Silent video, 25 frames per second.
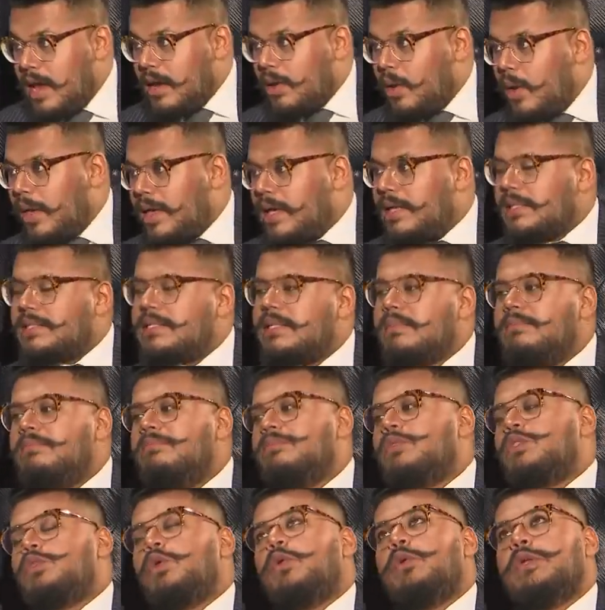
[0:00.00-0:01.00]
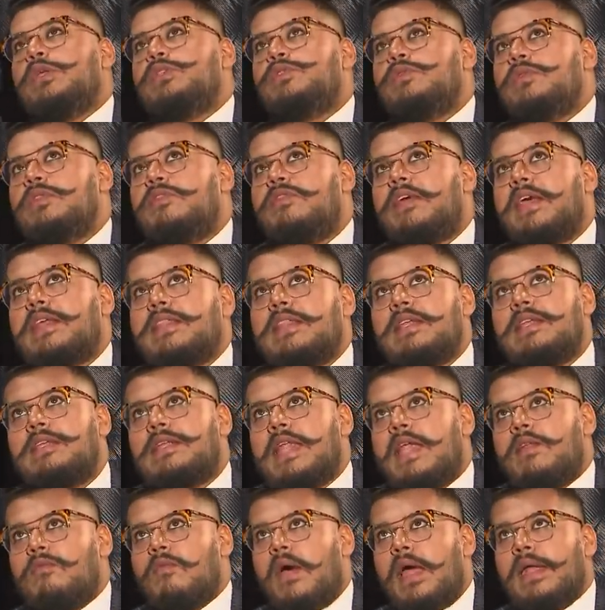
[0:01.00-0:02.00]
Yeah. Now, I heard some stories over the fact
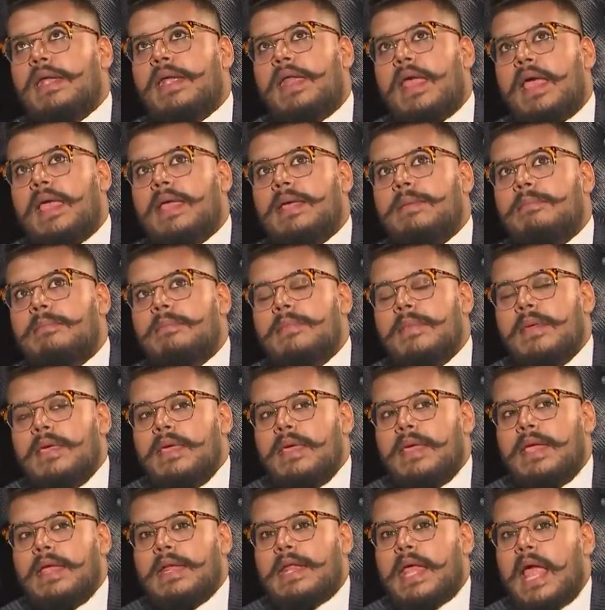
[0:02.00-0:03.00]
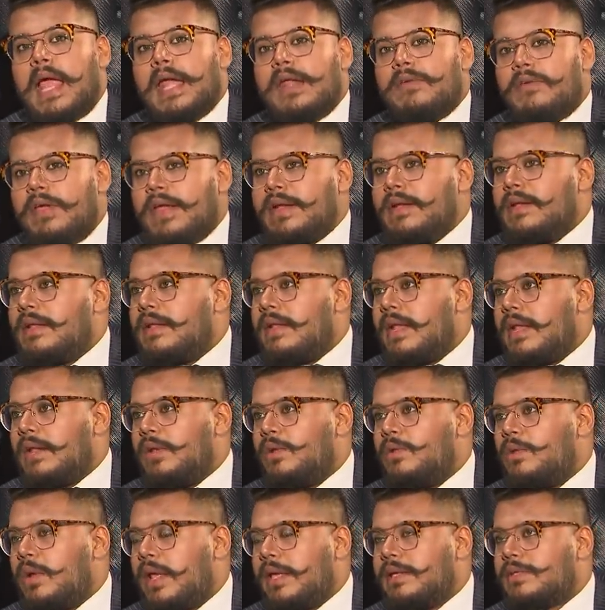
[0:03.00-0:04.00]
that at one time it kind of ended and
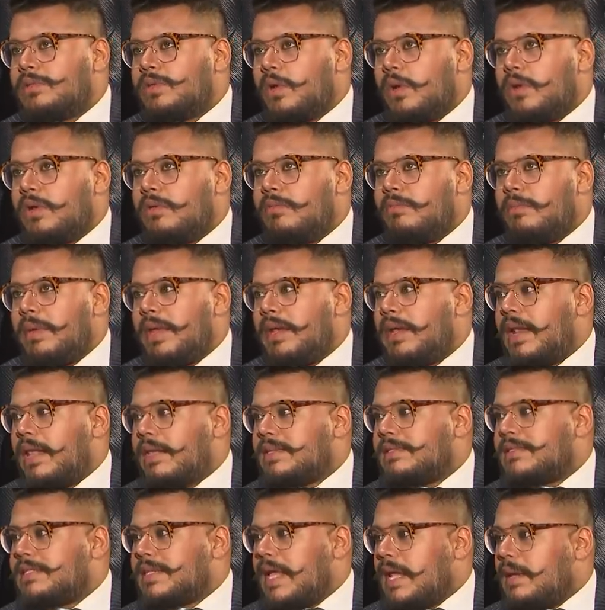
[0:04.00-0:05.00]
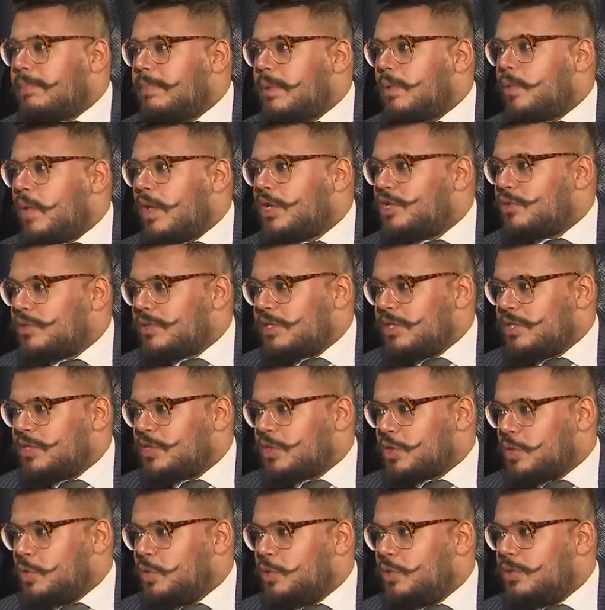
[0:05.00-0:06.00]
you like sort of made like a statement while she was in
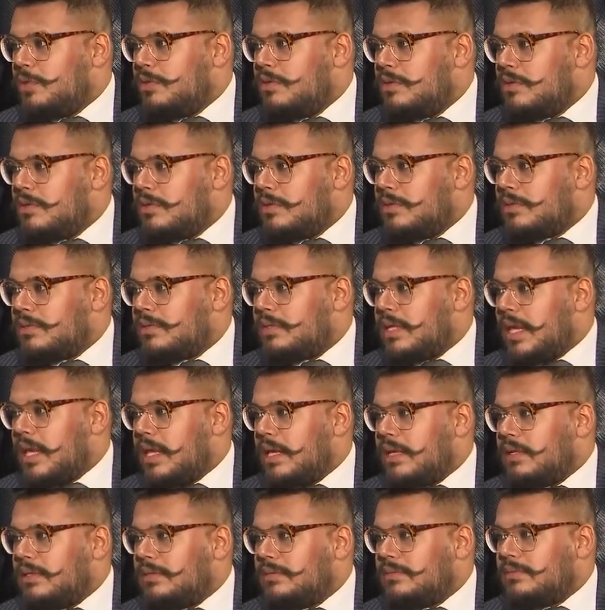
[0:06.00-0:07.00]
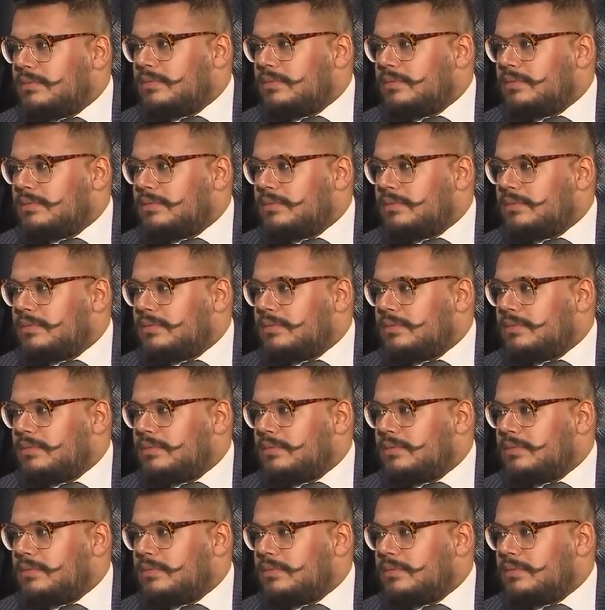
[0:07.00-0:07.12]
school saying,